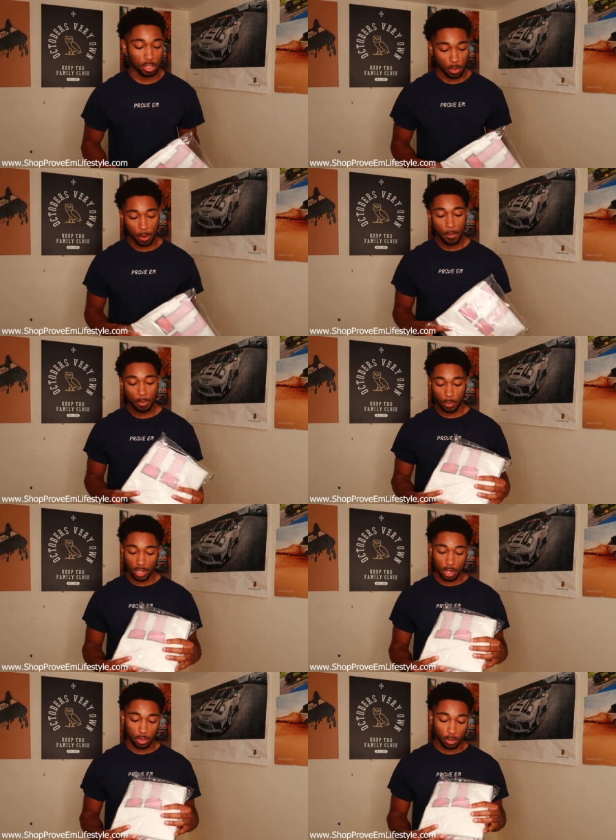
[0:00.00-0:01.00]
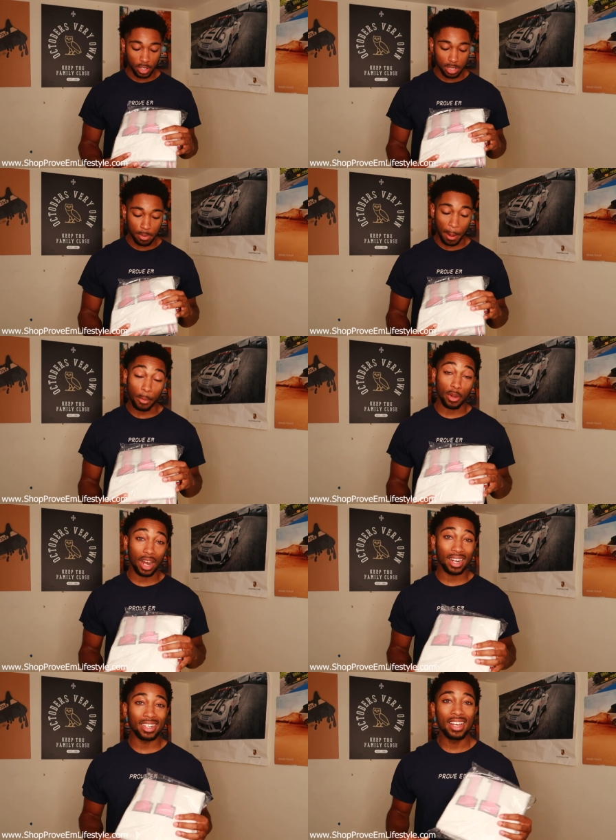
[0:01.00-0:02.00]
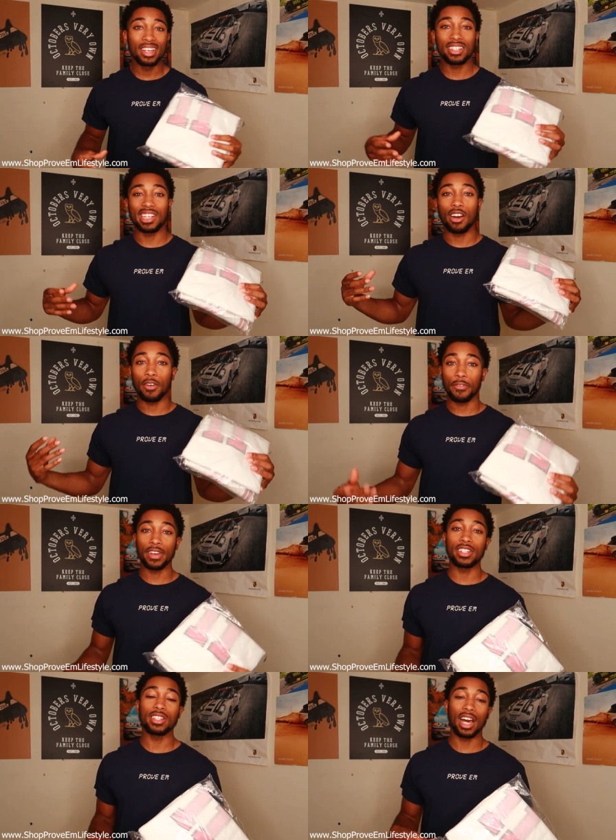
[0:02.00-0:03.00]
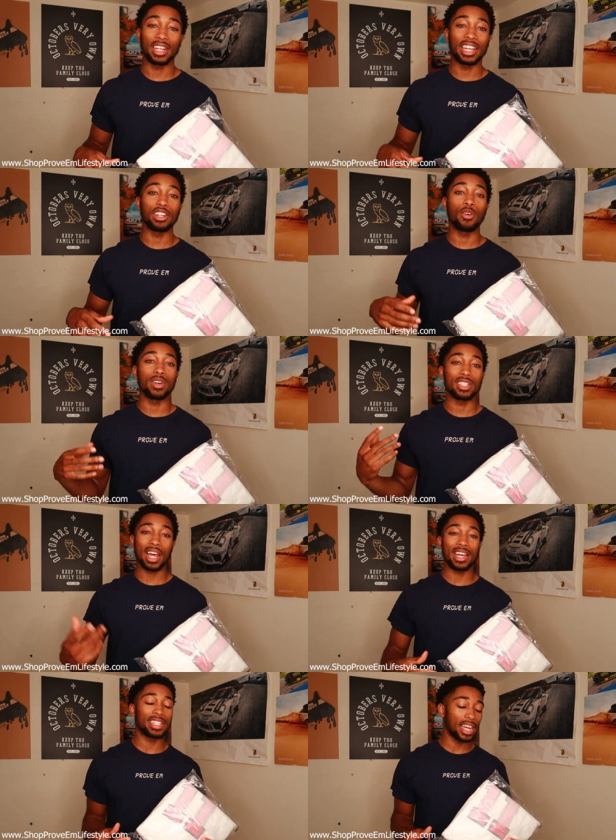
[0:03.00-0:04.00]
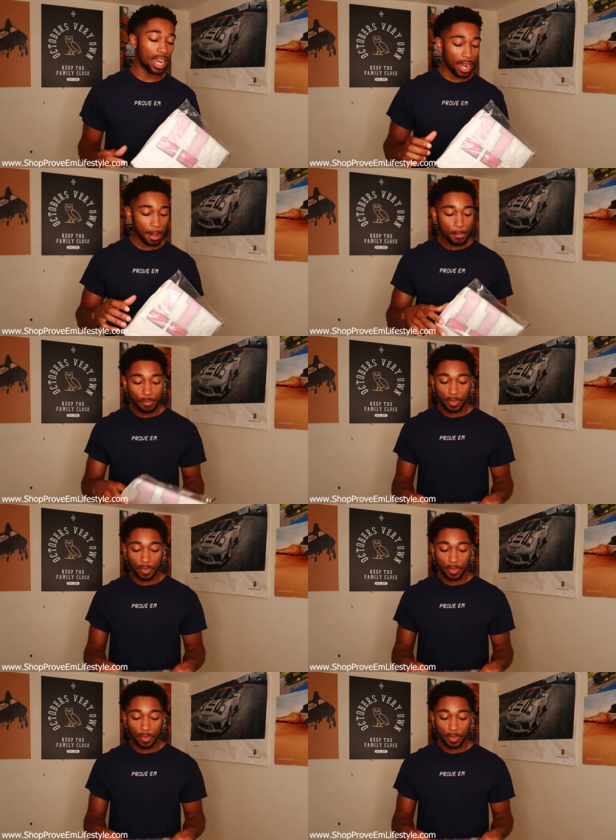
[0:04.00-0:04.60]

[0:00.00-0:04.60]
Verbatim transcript: So we're gonna throw this bad boy on, see how it fits. I'll let you know what size I got.